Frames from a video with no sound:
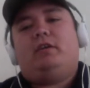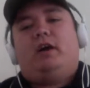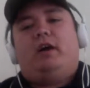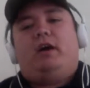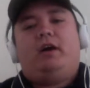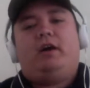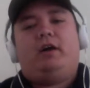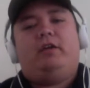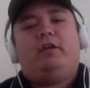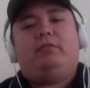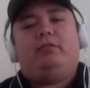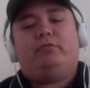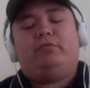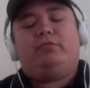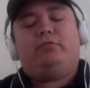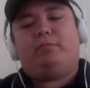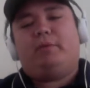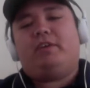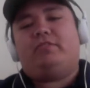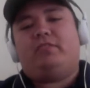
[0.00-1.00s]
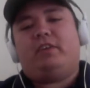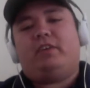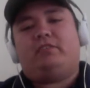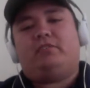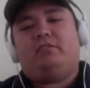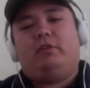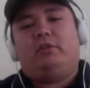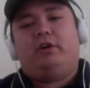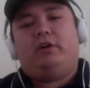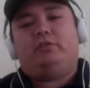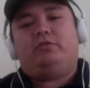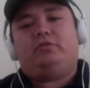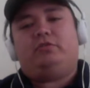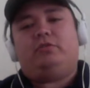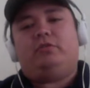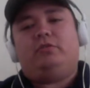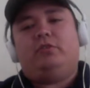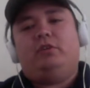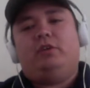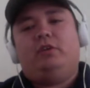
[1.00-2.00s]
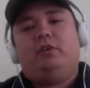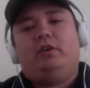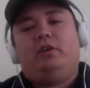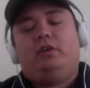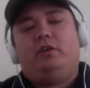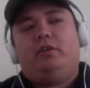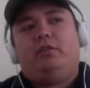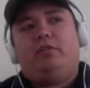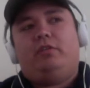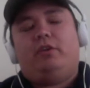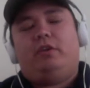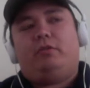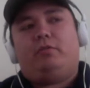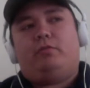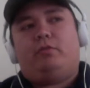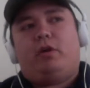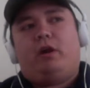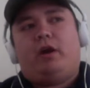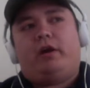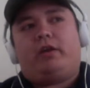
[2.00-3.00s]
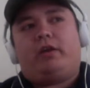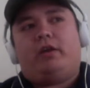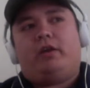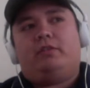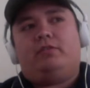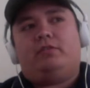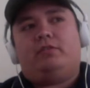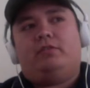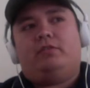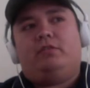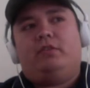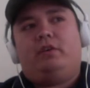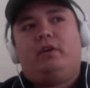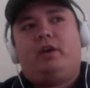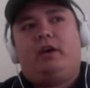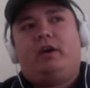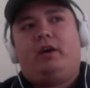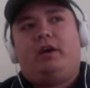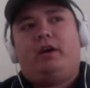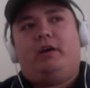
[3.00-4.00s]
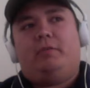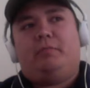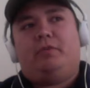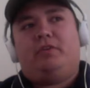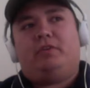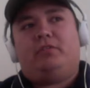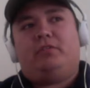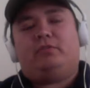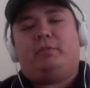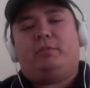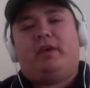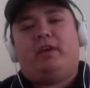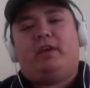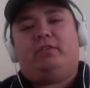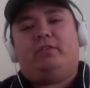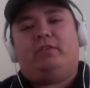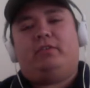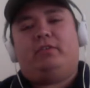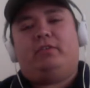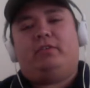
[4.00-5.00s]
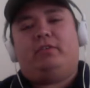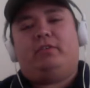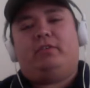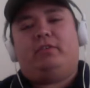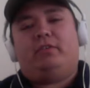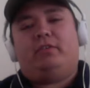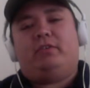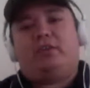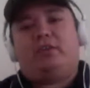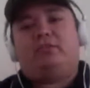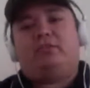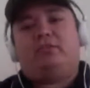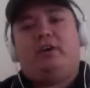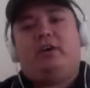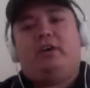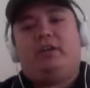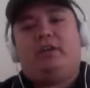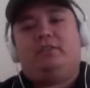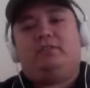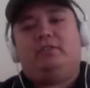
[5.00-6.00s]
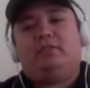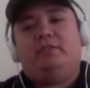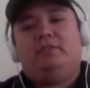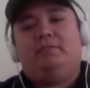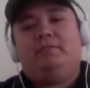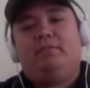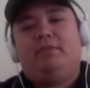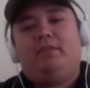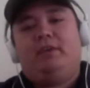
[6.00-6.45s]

SpaceX launched their rocket into space with the Tesla on it.